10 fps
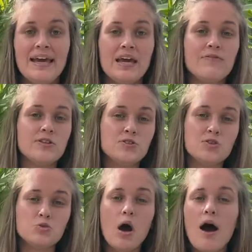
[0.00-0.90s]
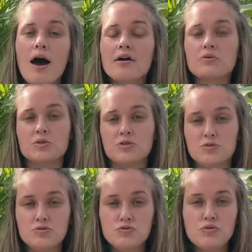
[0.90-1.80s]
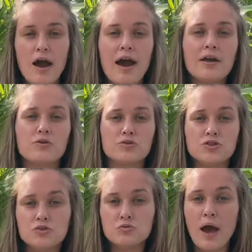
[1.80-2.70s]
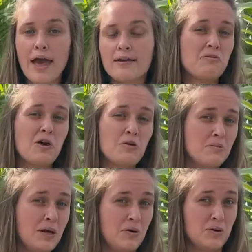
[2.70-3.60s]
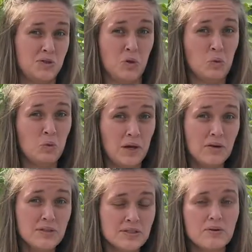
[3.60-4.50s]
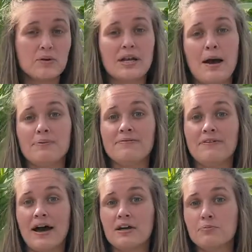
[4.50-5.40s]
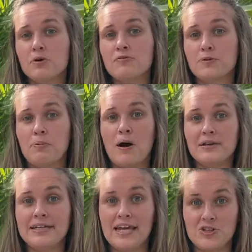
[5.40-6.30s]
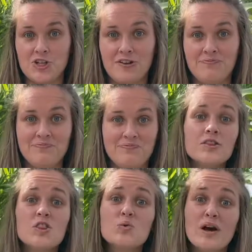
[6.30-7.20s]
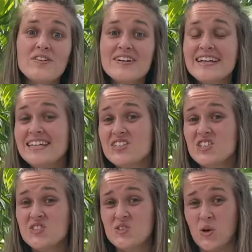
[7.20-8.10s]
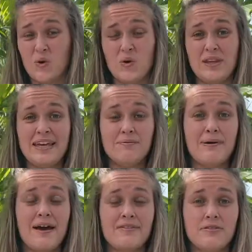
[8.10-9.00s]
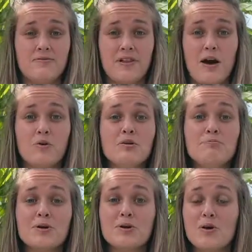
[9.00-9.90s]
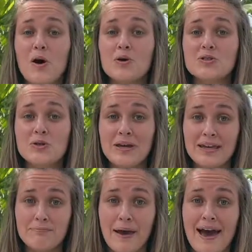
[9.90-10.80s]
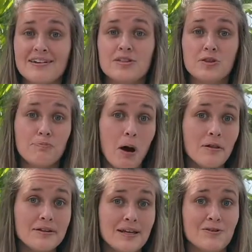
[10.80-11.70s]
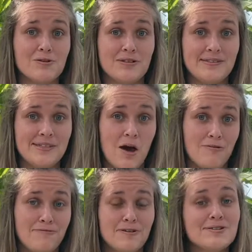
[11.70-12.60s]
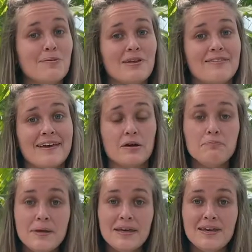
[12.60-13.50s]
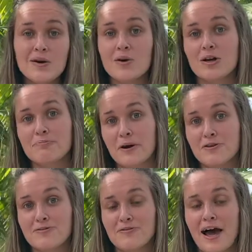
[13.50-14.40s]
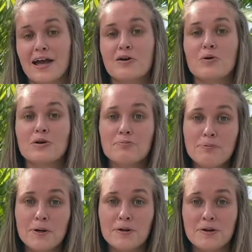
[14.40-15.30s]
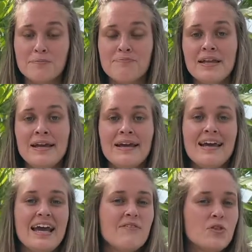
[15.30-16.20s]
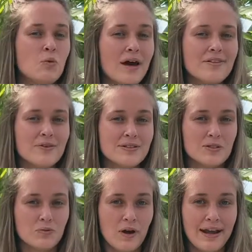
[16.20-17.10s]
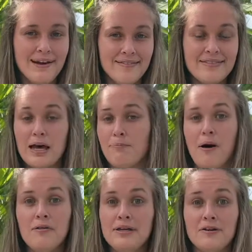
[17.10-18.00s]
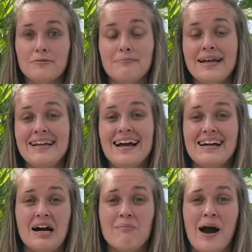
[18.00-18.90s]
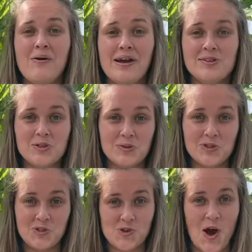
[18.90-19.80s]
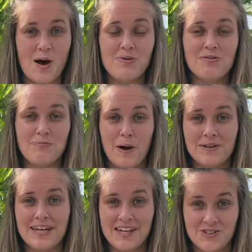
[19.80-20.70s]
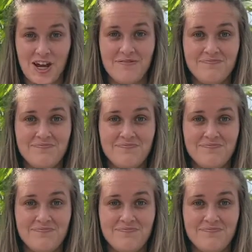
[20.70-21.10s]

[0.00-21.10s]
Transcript: If it's too hot or too dry or too wet, flower may also wilt or not be viable for pollination. The weather conditions don't only impact the flower, but could also impact the pollinator itself, something like a bee or a butterfly or a bird. If the weather isn't right, that pollinator might not come out and do its job of pollination.